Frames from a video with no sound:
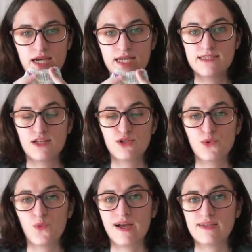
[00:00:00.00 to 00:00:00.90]
it's not on
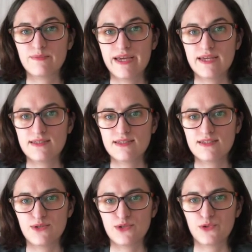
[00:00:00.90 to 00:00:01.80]
a white base, it's
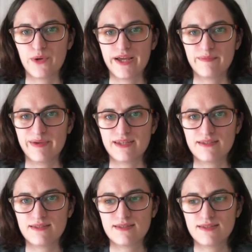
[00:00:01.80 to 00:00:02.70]
on a grey
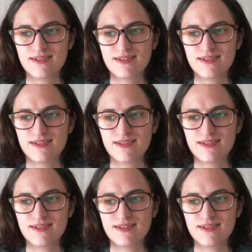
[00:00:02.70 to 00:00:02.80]
base.